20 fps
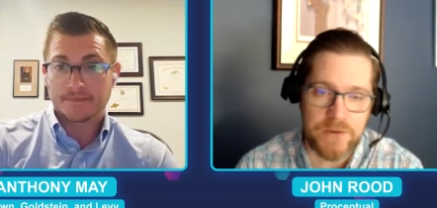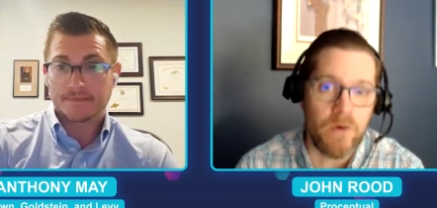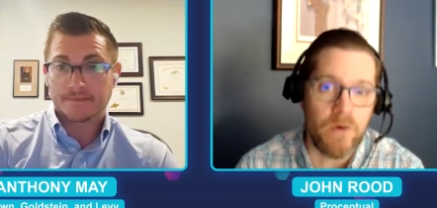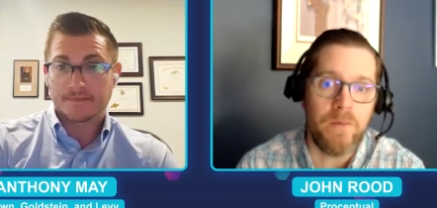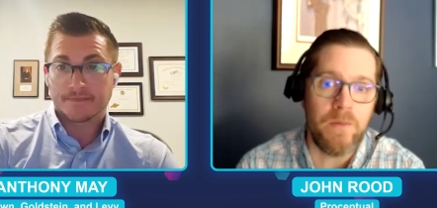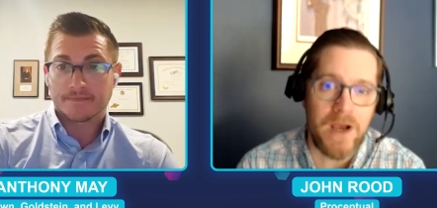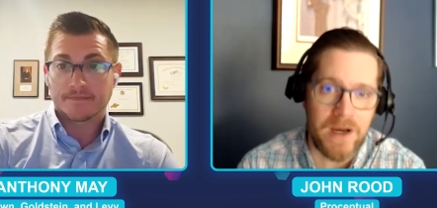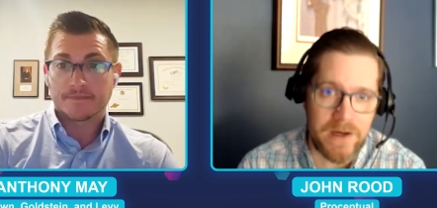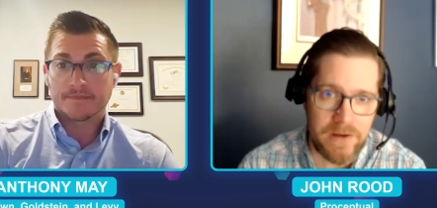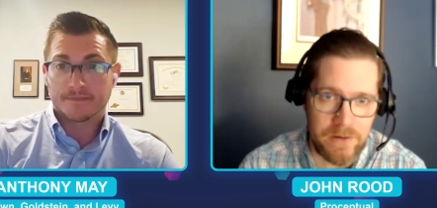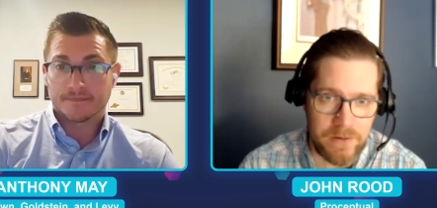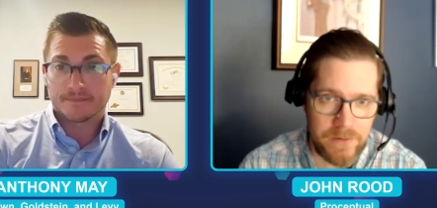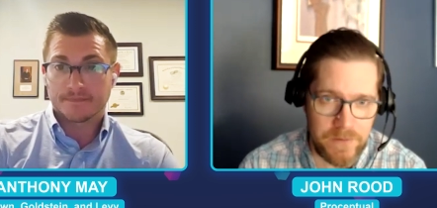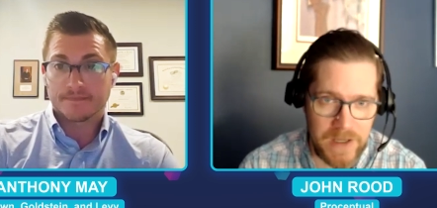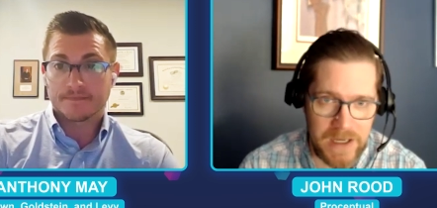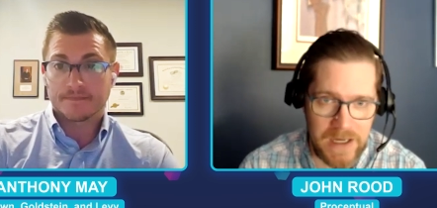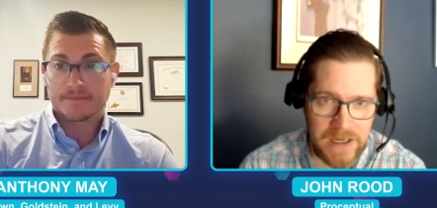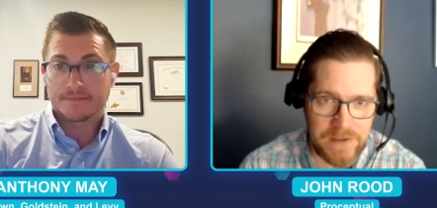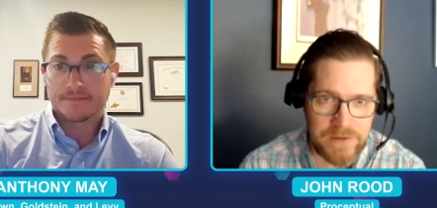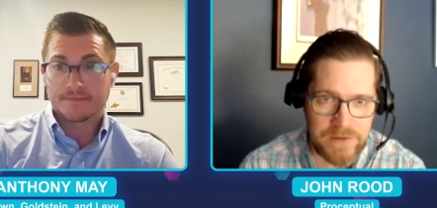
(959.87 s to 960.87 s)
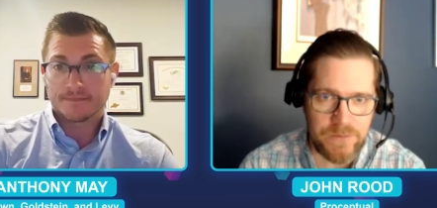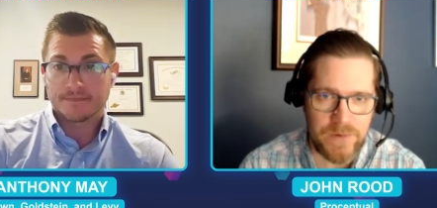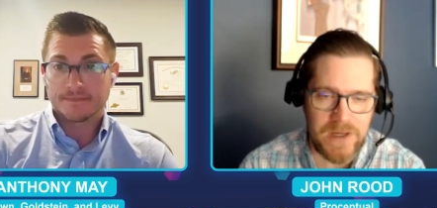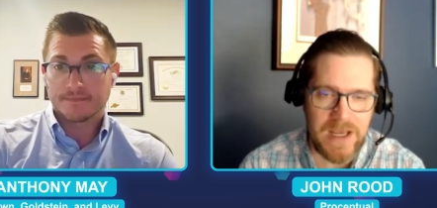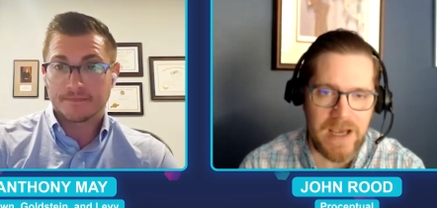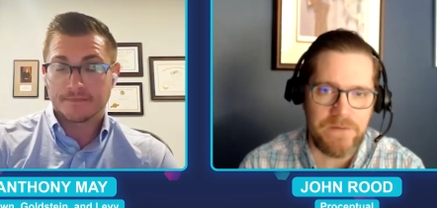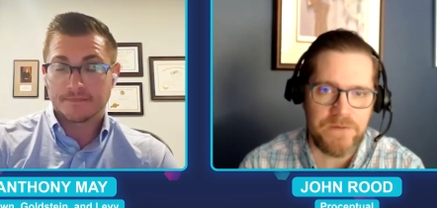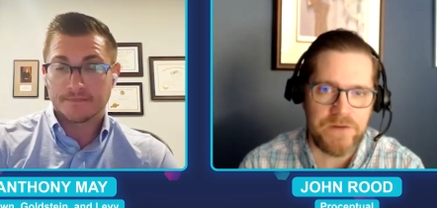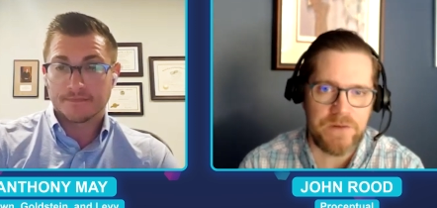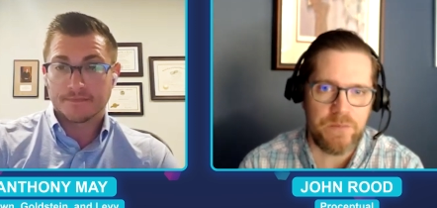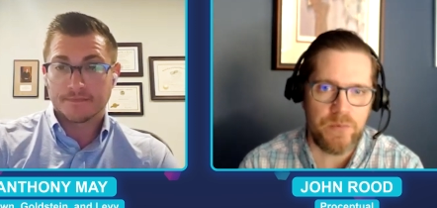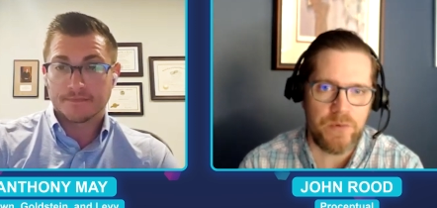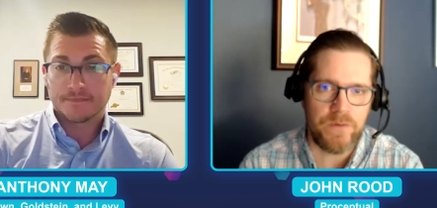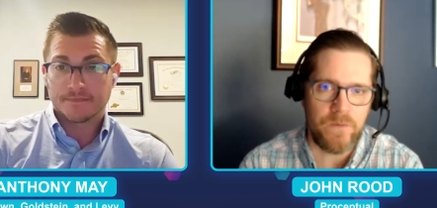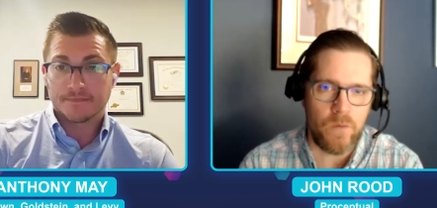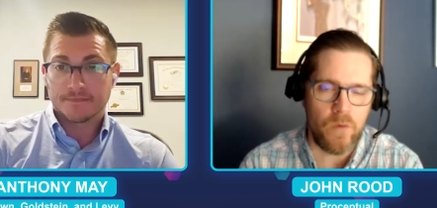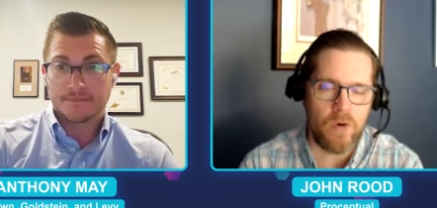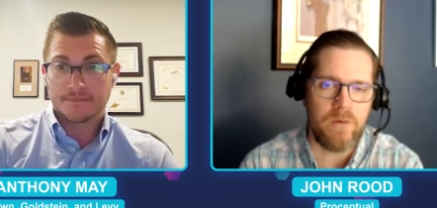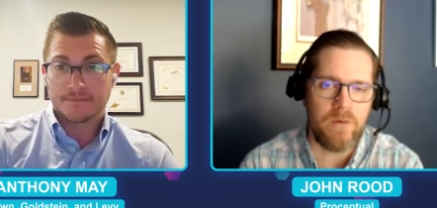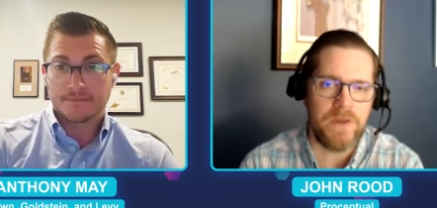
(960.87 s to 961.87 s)
Speaker 1: So among other things, we have to
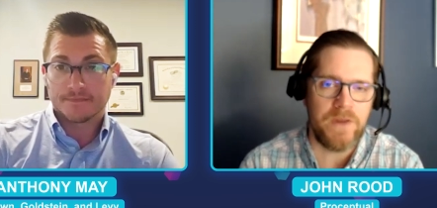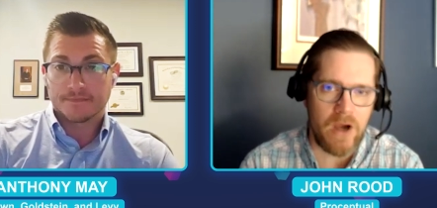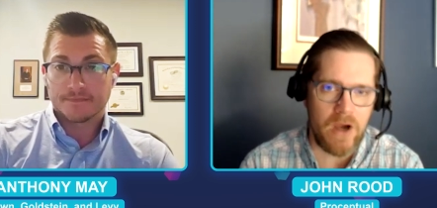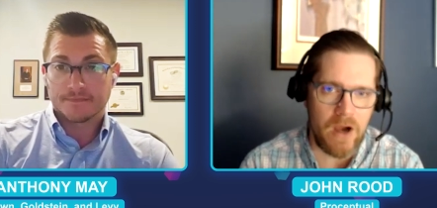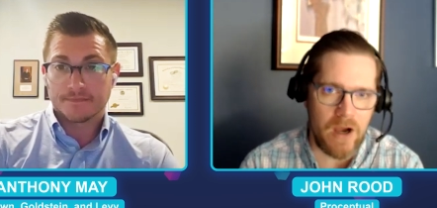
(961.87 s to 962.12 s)
perform the